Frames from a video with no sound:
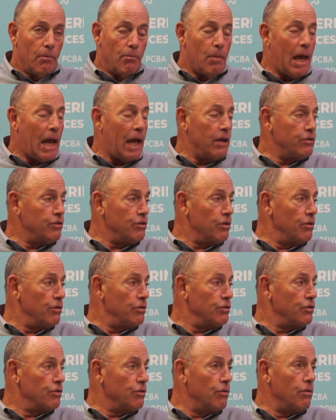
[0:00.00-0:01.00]

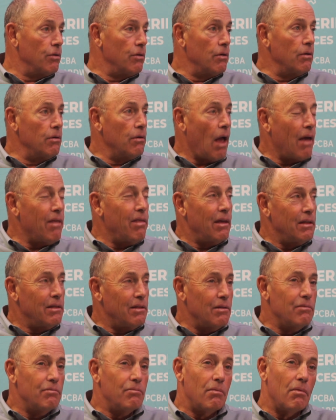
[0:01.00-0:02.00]
master's, or I think
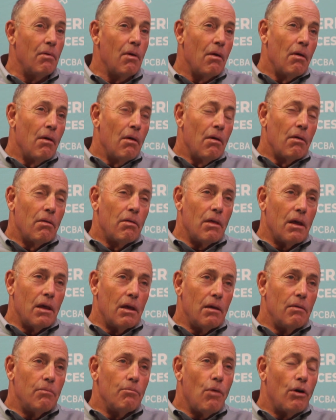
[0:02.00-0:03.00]

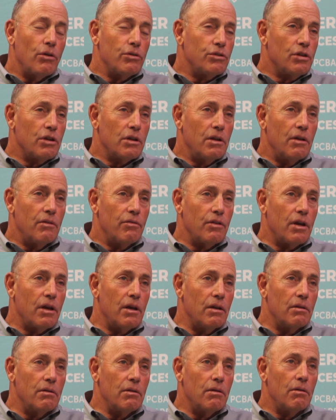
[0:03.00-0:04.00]
the most
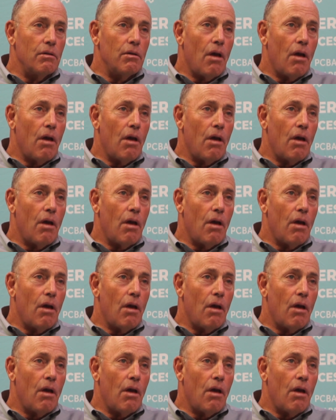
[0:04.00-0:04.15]
significant